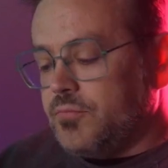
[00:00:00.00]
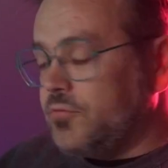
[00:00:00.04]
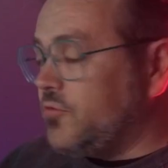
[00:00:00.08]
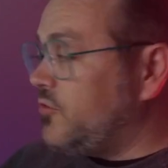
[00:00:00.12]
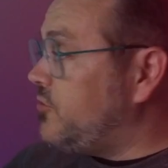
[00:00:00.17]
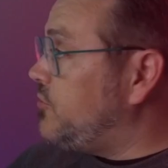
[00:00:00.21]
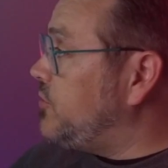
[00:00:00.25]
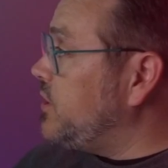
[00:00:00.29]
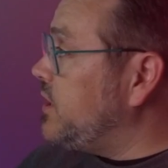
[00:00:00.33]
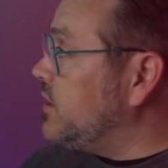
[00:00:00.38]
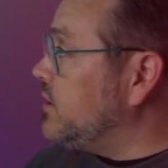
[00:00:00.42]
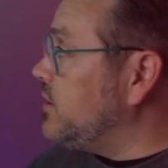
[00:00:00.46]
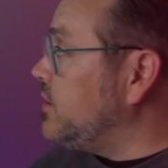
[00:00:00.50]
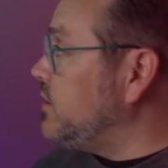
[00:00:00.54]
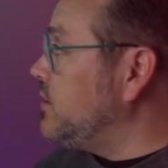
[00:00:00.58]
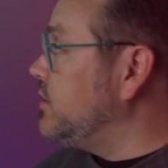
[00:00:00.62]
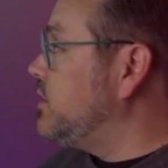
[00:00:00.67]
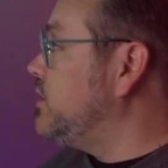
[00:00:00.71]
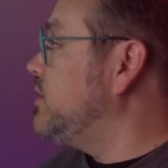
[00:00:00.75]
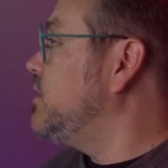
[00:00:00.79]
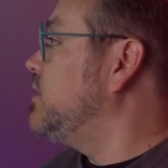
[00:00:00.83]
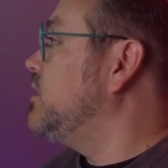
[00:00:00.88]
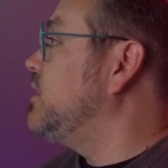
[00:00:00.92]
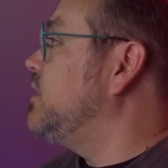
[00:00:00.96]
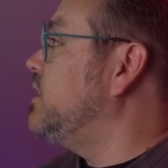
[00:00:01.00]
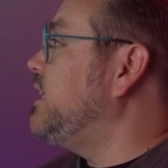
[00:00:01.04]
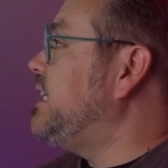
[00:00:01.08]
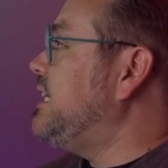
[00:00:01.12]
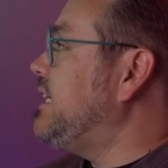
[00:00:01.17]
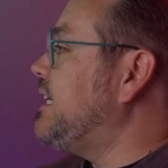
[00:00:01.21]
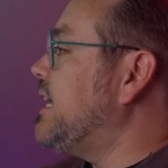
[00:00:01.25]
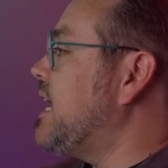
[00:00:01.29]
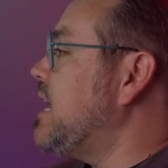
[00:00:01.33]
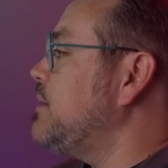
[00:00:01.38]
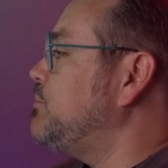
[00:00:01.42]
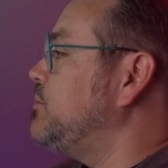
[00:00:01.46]
field
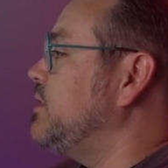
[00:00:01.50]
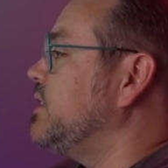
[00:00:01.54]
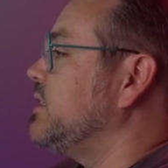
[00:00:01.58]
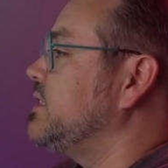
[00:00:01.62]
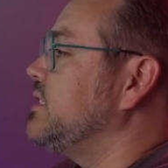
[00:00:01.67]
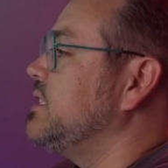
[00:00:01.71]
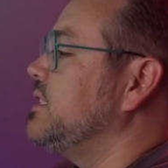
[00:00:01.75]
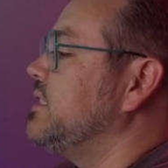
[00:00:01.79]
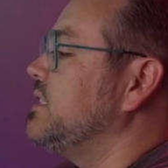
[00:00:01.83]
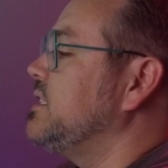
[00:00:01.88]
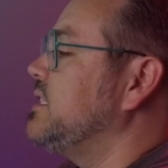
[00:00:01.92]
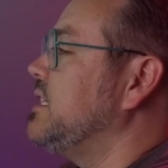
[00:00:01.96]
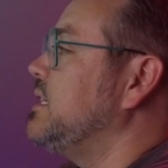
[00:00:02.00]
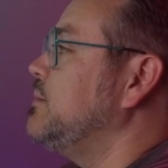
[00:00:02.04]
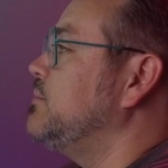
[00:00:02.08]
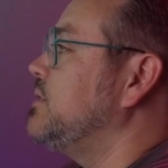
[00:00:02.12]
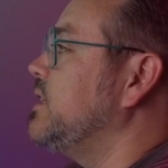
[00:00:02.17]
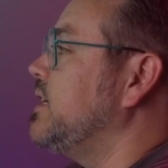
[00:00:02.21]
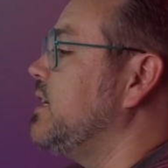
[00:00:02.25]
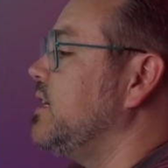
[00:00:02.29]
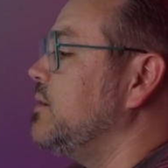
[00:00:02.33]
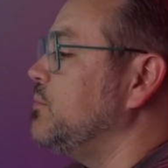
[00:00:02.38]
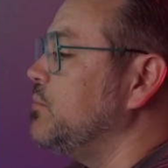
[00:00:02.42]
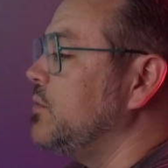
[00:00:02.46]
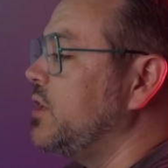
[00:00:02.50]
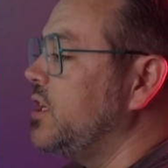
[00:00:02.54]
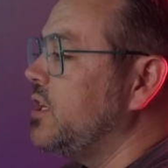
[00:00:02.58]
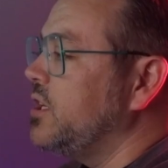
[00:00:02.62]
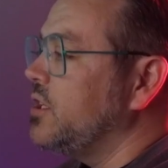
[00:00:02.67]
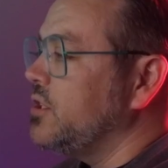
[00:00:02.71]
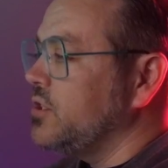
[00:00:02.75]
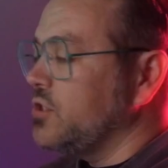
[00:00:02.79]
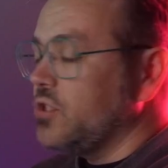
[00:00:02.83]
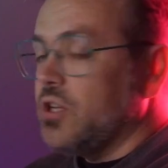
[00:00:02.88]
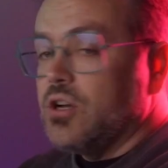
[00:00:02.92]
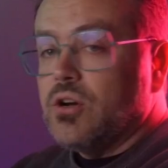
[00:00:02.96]
cleaning optics at the same time.
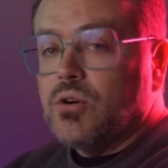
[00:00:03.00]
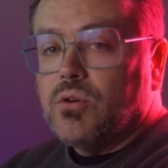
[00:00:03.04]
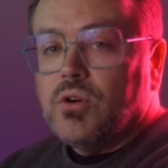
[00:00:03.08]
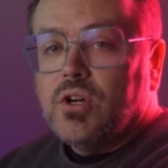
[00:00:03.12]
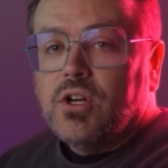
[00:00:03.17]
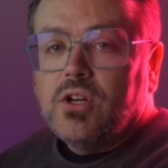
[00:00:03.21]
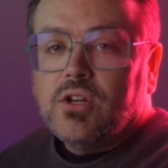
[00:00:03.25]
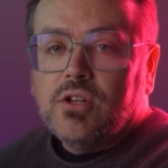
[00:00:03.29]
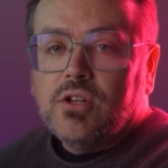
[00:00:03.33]
So,